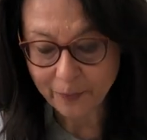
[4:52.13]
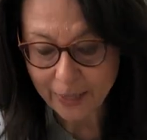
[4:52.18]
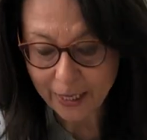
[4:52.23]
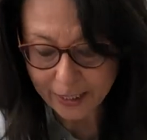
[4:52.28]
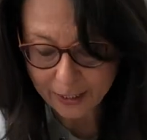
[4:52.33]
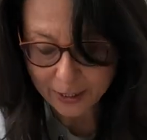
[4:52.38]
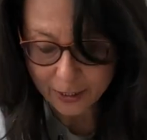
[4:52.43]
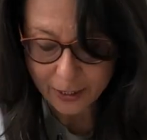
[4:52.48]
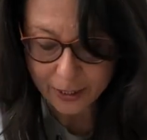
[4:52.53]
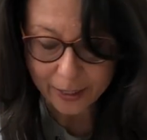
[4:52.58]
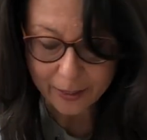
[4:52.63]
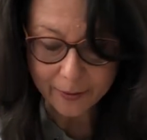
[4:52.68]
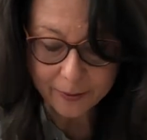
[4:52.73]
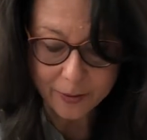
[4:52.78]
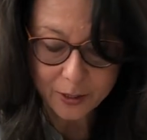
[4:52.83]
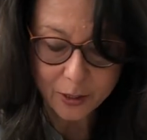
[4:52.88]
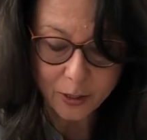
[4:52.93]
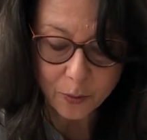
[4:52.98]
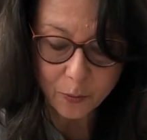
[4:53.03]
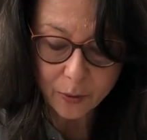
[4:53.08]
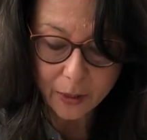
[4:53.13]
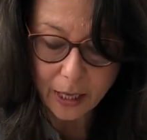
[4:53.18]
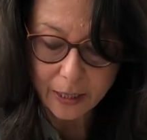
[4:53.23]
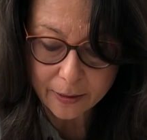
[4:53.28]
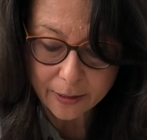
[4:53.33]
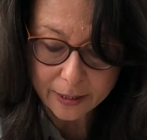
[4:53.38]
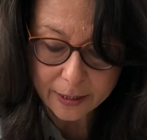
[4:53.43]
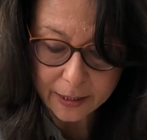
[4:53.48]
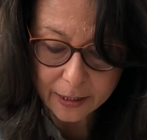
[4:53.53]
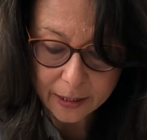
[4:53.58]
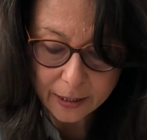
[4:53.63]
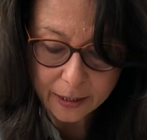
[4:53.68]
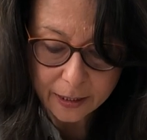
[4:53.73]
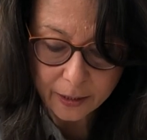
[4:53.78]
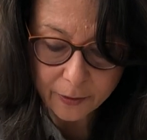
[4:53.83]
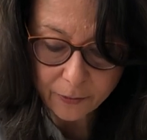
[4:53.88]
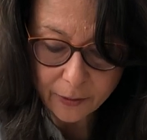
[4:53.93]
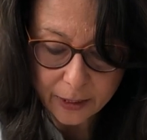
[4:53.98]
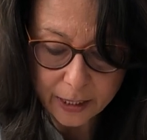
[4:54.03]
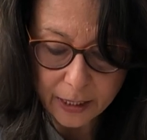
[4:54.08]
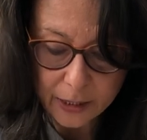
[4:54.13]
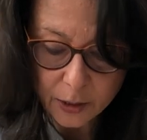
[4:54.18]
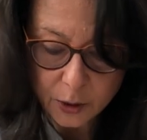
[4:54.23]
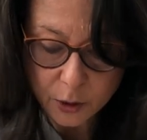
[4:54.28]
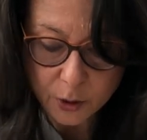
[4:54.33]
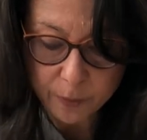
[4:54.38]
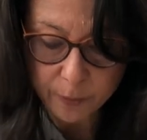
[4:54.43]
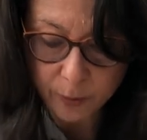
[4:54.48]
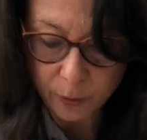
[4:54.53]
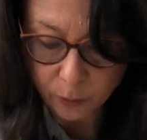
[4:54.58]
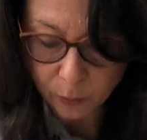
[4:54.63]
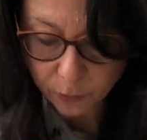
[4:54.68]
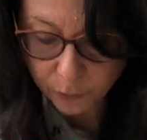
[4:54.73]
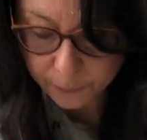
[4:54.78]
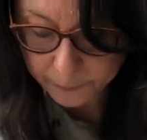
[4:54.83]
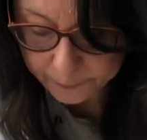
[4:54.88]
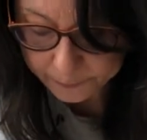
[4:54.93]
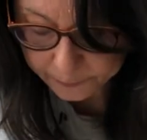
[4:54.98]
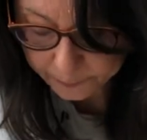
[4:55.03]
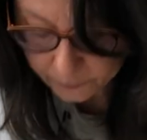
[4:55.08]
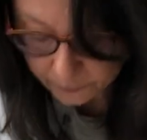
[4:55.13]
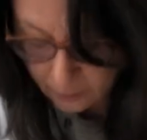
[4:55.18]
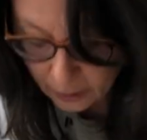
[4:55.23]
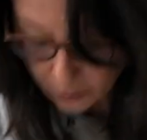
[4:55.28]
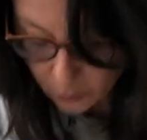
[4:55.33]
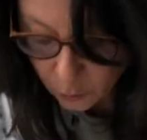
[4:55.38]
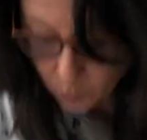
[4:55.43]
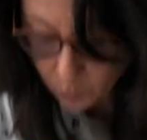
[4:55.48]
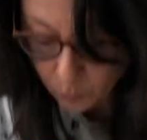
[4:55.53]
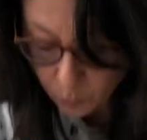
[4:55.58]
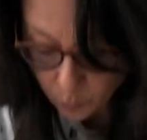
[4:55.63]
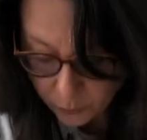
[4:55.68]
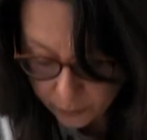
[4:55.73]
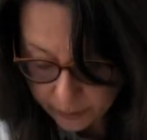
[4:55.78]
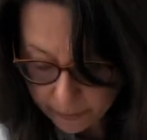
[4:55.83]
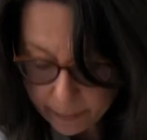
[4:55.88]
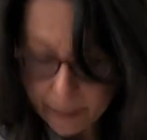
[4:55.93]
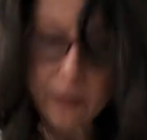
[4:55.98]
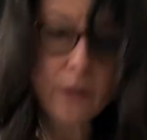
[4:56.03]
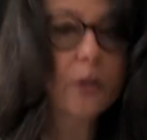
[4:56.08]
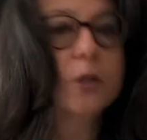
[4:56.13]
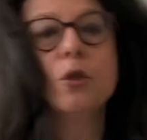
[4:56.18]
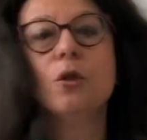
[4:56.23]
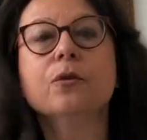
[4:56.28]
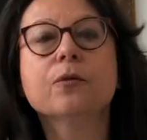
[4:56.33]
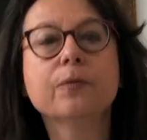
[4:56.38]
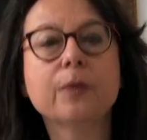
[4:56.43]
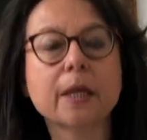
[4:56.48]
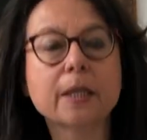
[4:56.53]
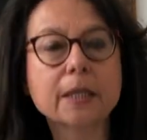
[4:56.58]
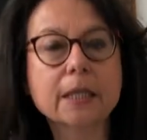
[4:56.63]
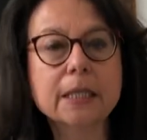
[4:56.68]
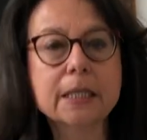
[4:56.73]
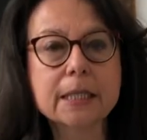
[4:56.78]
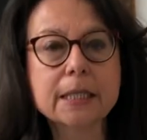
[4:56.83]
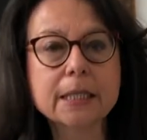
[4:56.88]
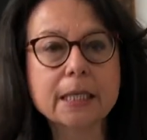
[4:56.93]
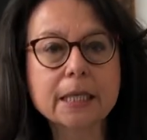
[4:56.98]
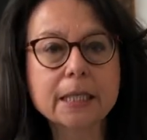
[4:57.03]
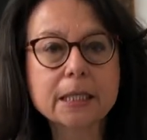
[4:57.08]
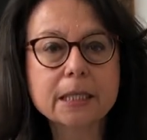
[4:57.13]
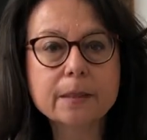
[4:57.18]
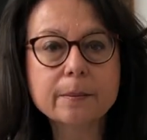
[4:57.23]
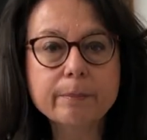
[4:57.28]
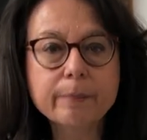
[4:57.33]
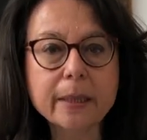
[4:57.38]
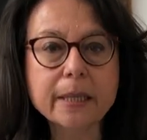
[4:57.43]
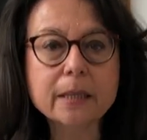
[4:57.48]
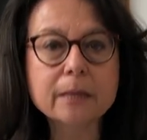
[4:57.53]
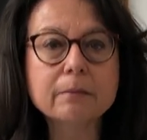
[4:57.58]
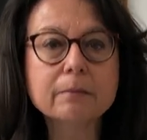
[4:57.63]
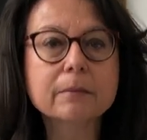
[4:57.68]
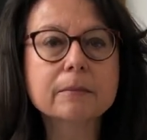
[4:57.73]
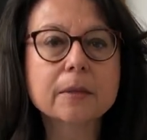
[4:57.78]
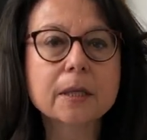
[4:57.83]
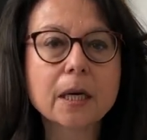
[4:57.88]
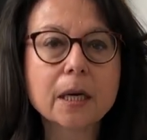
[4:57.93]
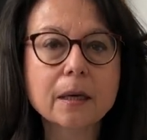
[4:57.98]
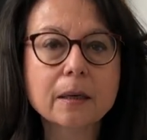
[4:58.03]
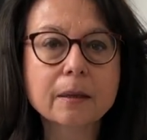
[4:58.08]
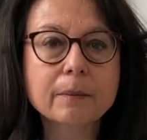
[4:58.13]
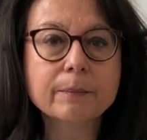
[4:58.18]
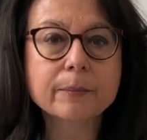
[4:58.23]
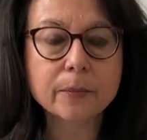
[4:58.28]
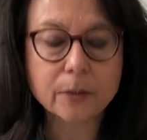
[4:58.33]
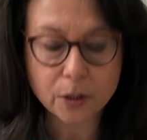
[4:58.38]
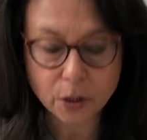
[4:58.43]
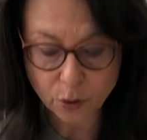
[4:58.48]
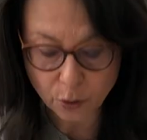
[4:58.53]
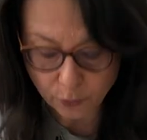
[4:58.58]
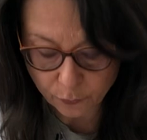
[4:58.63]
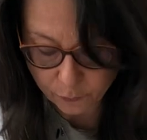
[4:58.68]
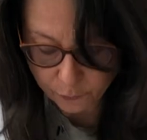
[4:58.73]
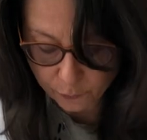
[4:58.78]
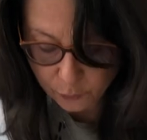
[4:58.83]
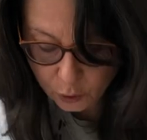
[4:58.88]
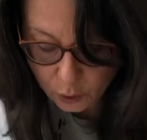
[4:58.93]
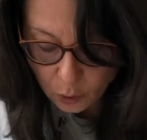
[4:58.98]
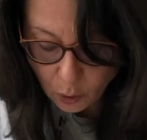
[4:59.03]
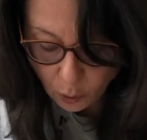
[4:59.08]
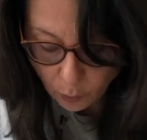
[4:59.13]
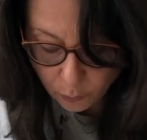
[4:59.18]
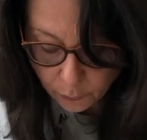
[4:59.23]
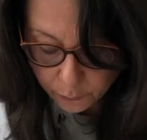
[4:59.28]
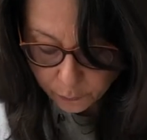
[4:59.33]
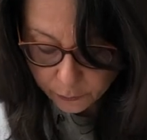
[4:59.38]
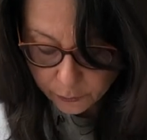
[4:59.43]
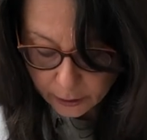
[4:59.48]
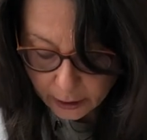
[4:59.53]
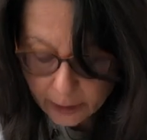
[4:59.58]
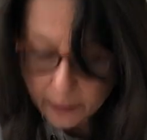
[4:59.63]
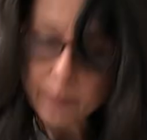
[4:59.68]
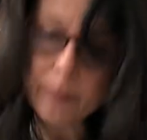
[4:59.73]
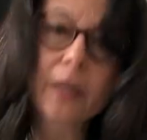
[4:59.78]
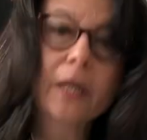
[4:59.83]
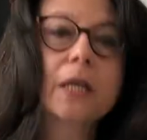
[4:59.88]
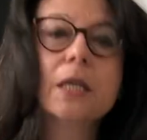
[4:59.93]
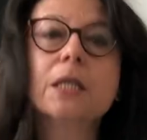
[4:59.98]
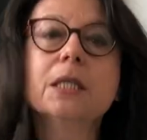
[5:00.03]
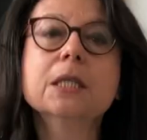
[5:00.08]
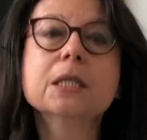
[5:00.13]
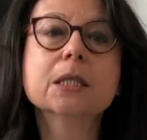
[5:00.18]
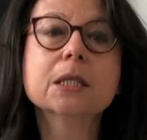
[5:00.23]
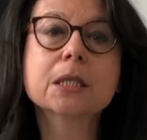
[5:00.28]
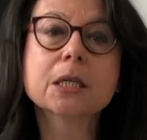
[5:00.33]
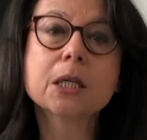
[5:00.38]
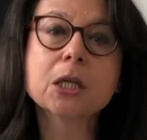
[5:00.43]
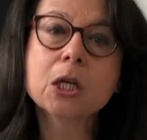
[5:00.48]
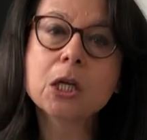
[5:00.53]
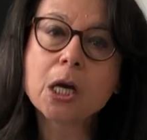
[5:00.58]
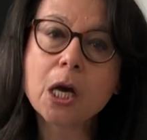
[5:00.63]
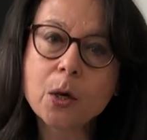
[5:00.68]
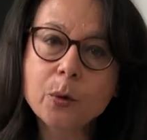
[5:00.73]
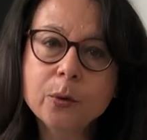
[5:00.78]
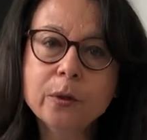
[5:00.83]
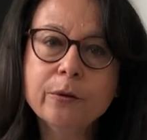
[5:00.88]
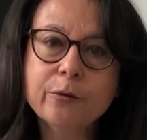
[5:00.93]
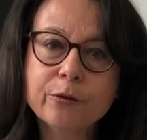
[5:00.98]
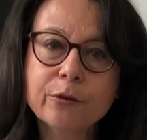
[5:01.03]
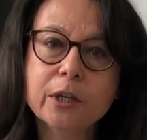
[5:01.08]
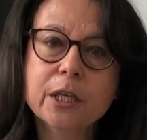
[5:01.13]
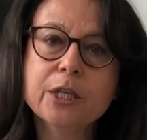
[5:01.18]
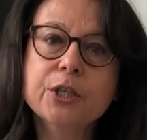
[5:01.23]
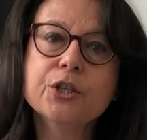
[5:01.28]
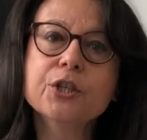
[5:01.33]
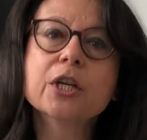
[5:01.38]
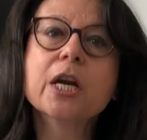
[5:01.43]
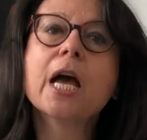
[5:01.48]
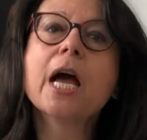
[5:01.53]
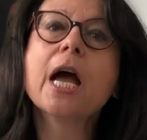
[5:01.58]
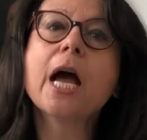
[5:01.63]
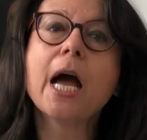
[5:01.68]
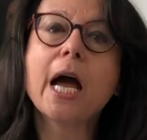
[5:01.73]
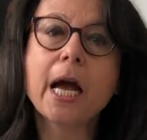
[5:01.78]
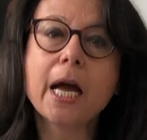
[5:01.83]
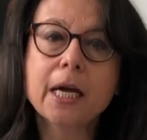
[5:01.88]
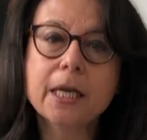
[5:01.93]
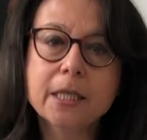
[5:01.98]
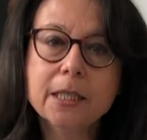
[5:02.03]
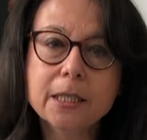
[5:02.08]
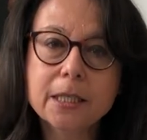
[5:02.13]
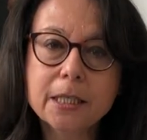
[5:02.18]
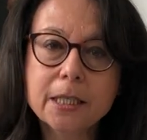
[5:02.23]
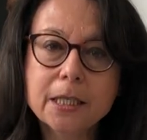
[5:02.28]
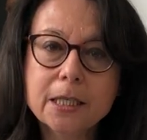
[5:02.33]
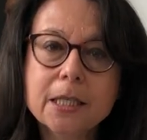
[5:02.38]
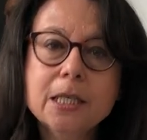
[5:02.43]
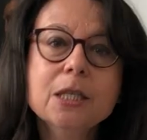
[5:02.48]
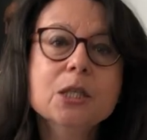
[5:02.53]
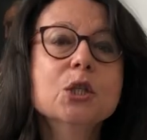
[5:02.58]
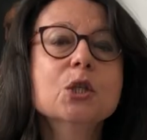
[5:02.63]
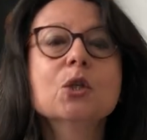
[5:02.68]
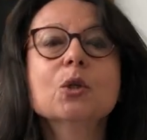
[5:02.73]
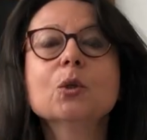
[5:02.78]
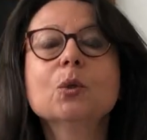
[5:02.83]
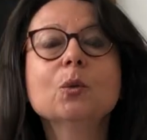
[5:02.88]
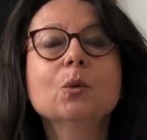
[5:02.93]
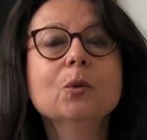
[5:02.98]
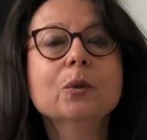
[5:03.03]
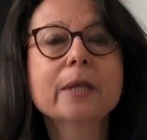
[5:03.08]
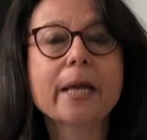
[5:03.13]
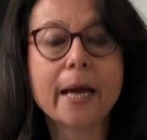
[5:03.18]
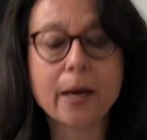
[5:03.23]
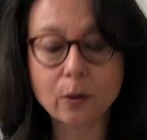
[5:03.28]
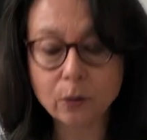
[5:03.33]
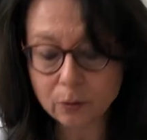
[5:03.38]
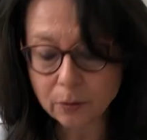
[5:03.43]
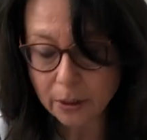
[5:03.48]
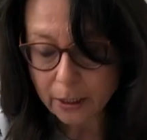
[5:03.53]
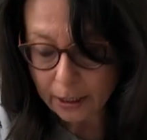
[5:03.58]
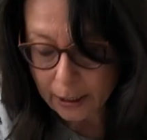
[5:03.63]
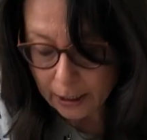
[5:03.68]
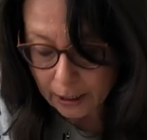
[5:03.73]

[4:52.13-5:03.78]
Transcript: next thing, so that's lovely and smooth. Don't worry about sort of that it's a bit sort of soft, because it's going to go in the fridge and it needs to cool down